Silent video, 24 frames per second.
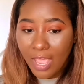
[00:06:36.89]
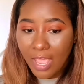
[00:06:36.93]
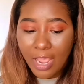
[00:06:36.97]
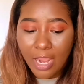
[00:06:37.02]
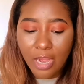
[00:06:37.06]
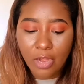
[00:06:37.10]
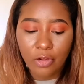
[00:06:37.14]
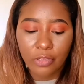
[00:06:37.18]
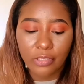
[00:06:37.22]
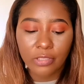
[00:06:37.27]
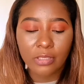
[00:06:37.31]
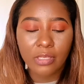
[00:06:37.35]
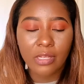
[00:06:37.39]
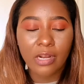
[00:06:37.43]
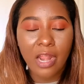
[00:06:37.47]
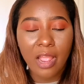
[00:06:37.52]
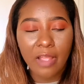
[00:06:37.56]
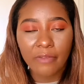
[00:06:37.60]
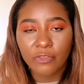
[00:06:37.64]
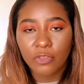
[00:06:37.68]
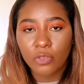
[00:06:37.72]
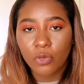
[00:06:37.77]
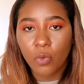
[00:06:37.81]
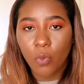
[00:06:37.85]
and you still
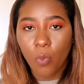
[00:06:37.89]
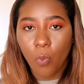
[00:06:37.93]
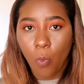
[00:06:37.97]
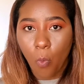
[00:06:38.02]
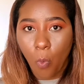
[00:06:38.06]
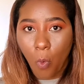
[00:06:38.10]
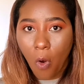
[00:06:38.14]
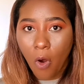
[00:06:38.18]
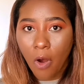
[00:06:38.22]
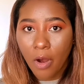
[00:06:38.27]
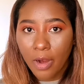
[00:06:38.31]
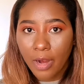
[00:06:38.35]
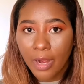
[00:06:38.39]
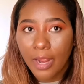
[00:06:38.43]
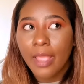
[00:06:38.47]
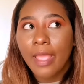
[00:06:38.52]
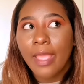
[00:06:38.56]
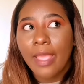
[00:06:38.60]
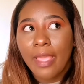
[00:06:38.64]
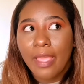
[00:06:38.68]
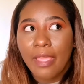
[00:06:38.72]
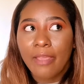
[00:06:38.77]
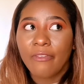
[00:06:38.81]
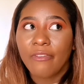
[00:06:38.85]
have to walk
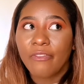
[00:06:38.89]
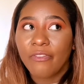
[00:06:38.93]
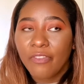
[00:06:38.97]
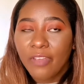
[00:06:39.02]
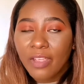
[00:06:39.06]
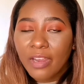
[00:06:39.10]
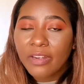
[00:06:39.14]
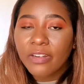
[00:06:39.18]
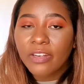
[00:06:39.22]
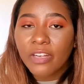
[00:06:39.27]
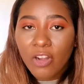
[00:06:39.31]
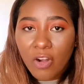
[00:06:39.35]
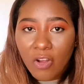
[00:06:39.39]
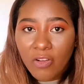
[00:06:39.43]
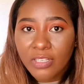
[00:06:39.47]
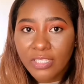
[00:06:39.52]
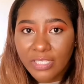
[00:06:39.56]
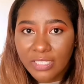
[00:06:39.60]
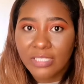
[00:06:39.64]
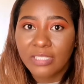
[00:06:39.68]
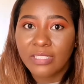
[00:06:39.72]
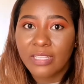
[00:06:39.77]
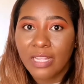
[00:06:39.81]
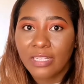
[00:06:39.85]
a very long
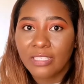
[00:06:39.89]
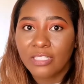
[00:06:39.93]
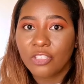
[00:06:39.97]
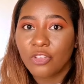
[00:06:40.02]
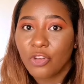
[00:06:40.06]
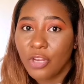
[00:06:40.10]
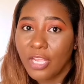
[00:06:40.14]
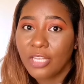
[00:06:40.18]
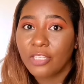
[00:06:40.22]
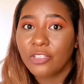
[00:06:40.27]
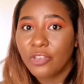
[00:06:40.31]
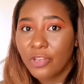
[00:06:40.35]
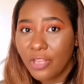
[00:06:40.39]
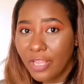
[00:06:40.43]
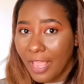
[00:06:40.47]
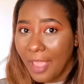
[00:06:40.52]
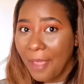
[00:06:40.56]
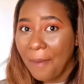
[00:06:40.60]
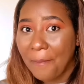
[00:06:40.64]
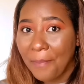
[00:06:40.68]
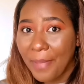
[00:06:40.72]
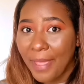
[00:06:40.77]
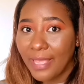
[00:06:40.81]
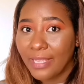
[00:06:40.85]
distance to get to
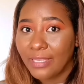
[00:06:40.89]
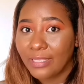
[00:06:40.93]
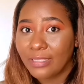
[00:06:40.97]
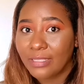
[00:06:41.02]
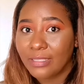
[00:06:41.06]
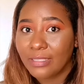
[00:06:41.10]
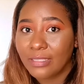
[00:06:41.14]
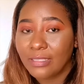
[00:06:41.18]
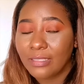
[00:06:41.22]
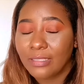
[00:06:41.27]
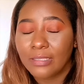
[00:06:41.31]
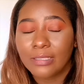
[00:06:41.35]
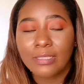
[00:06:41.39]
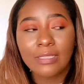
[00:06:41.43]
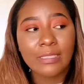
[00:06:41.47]
campus,